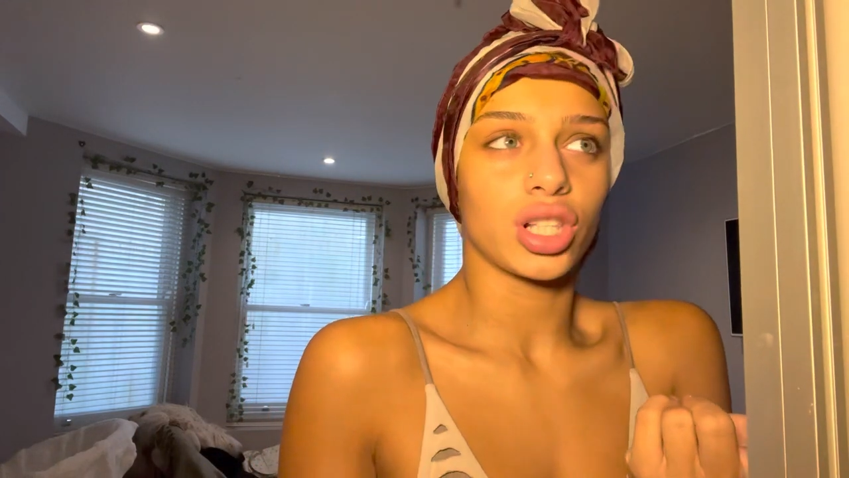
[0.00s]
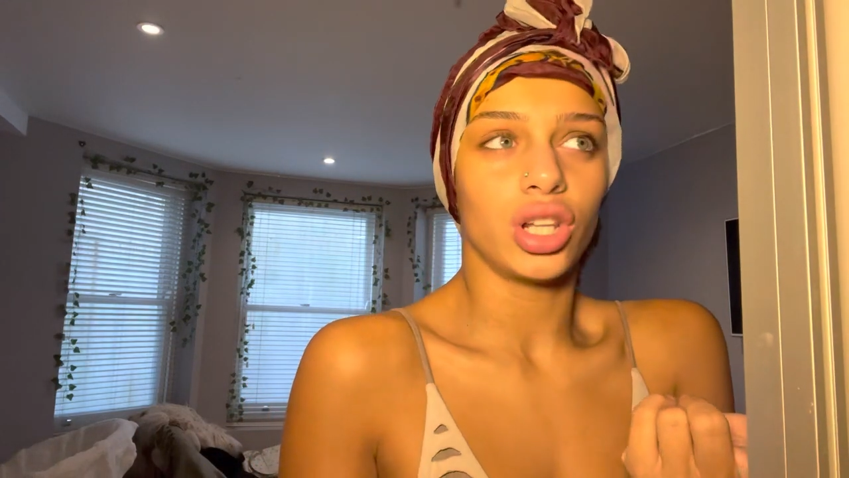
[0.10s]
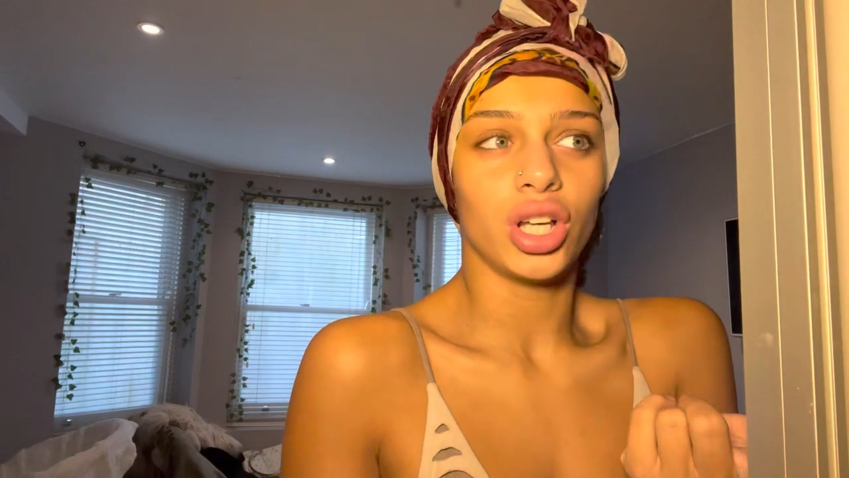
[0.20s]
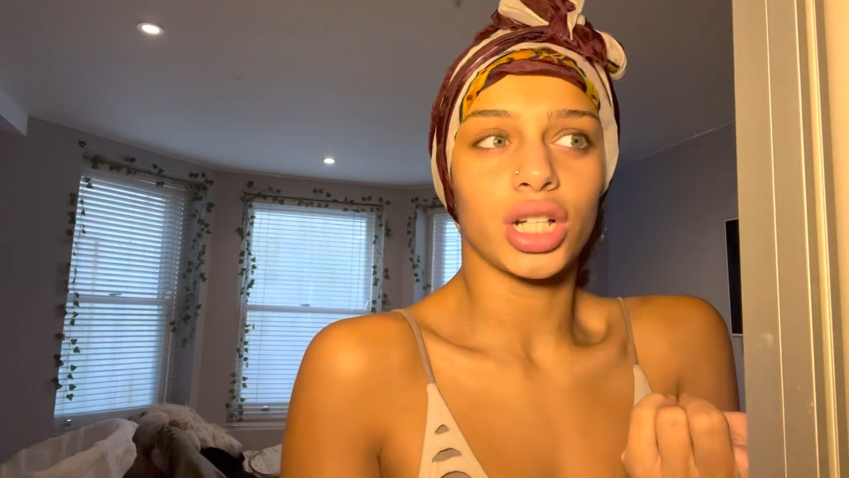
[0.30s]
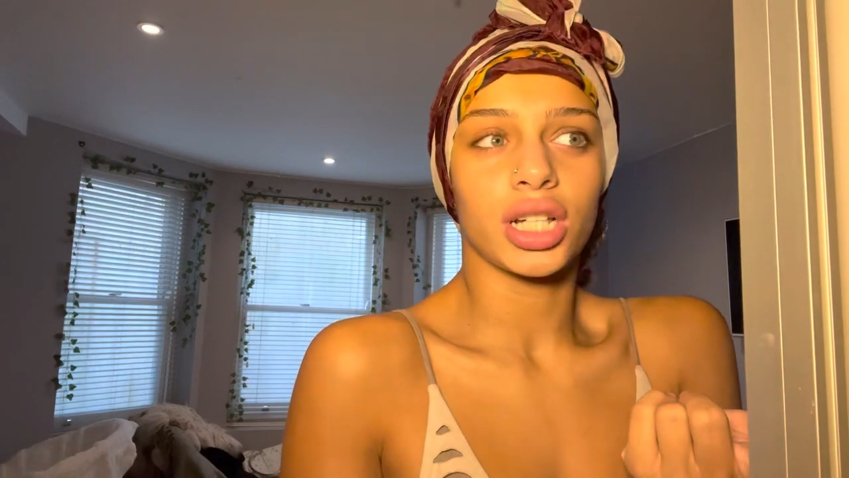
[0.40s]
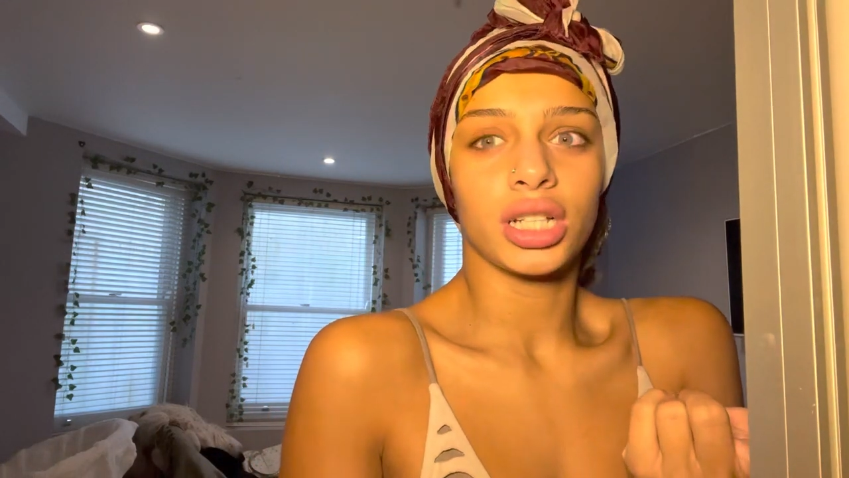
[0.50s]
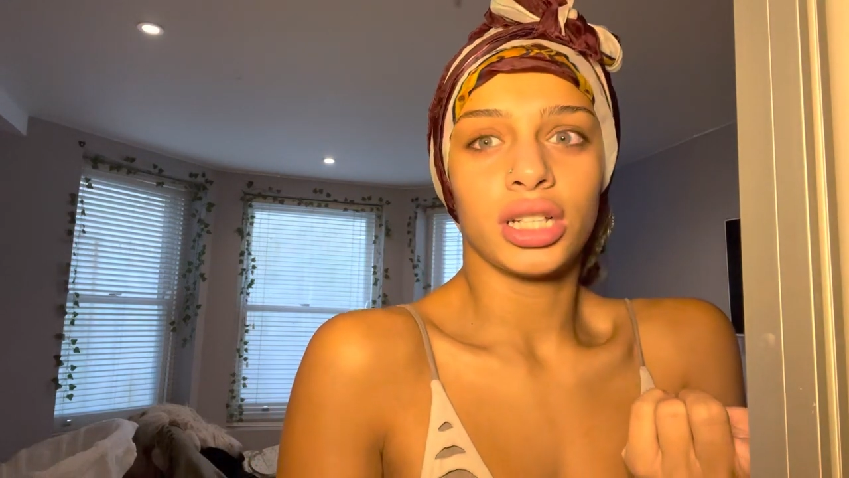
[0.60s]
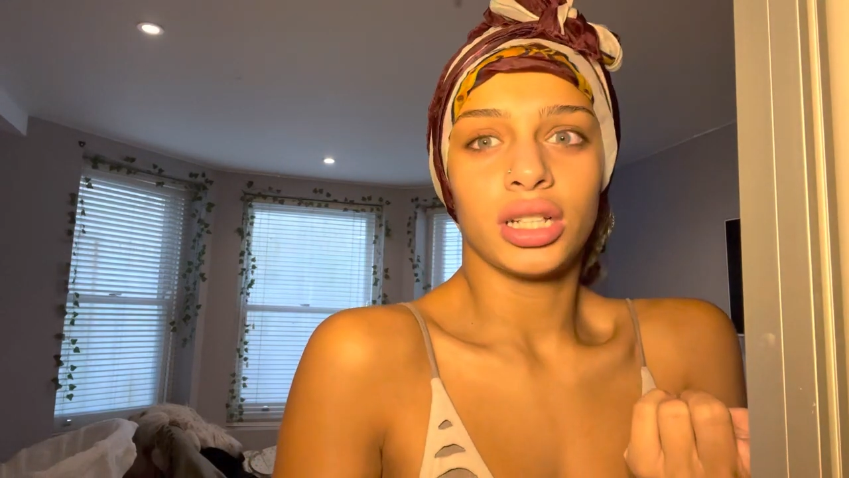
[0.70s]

look